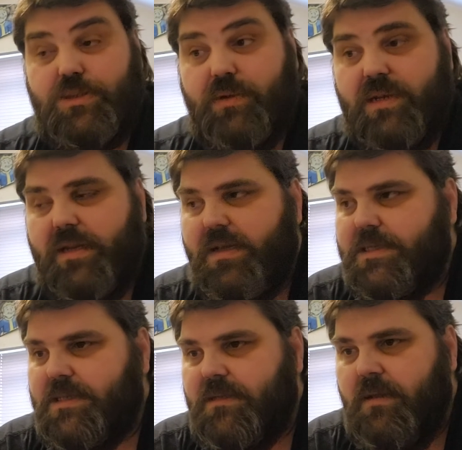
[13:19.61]
It's really
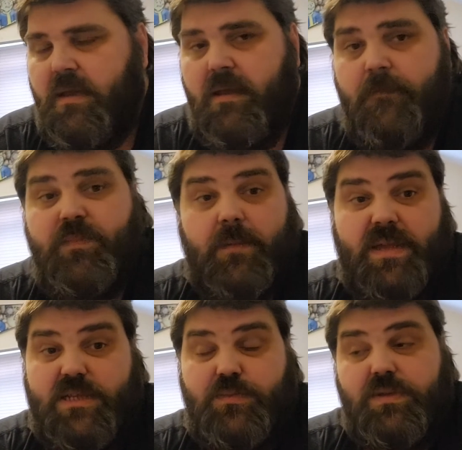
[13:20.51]
nice, and
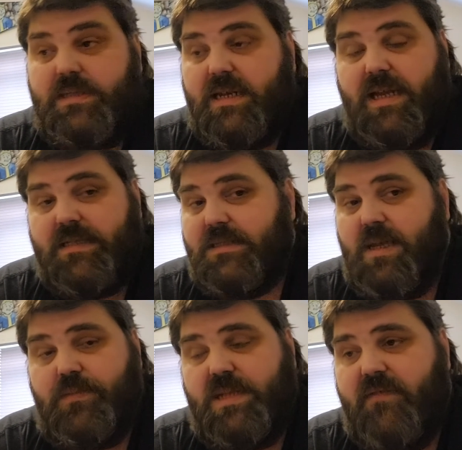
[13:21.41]
it plays music,
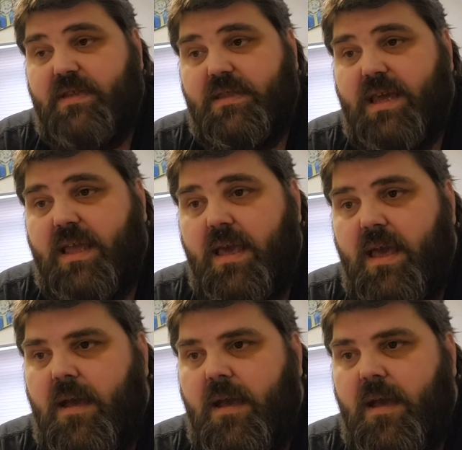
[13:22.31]
lights up. It's a lovely thing.